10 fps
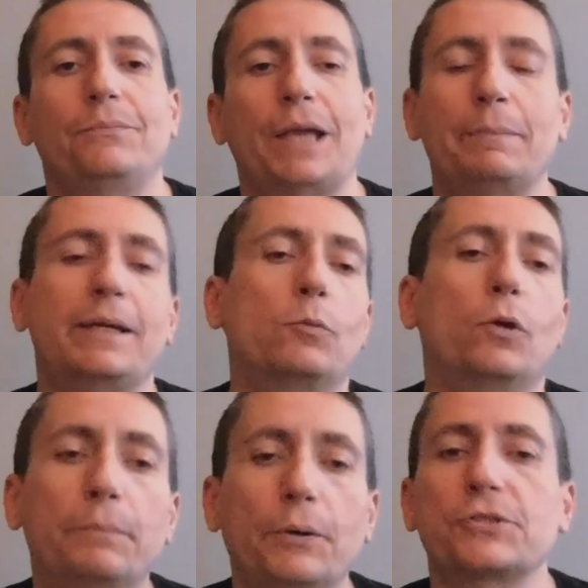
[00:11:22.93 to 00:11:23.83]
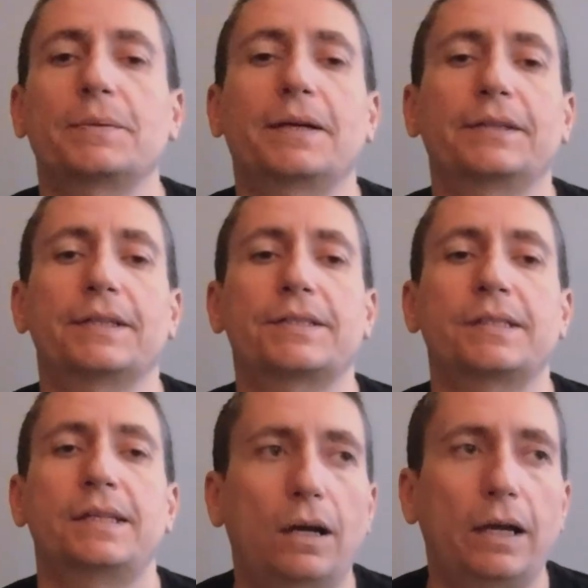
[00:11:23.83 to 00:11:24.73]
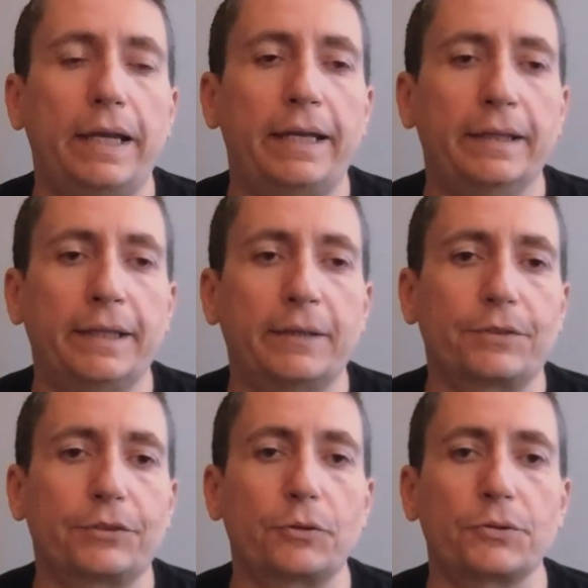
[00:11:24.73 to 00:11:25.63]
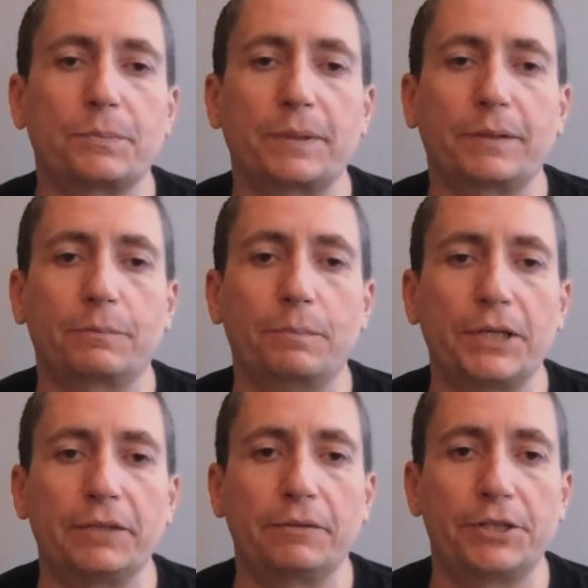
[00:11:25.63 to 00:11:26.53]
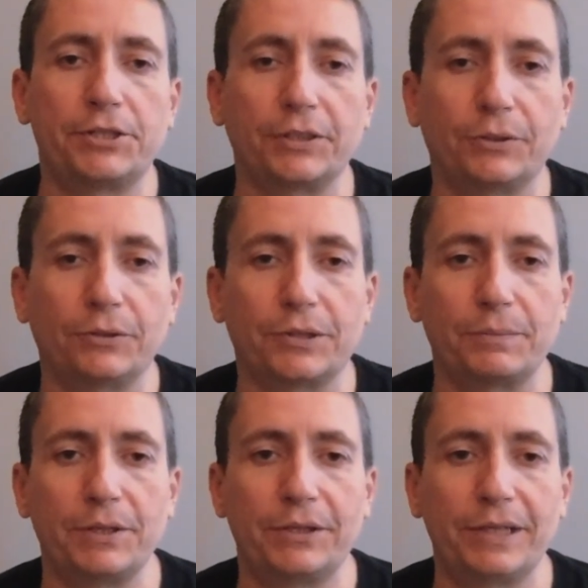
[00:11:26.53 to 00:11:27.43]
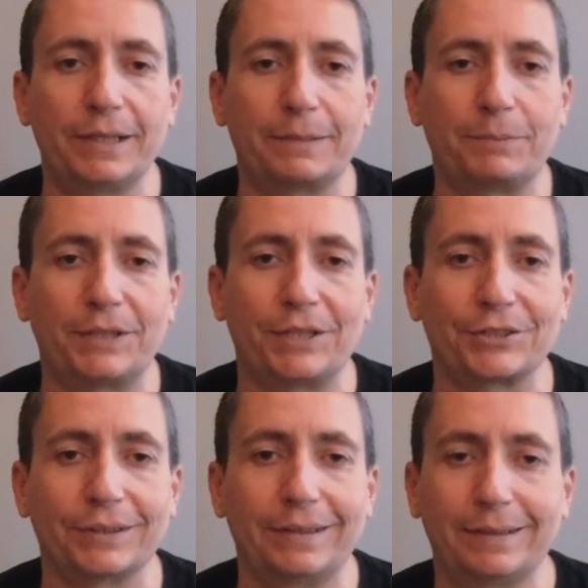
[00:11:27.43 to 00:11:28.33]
I make one post about this, it like throws a big monkey wrench in the whole community potentially.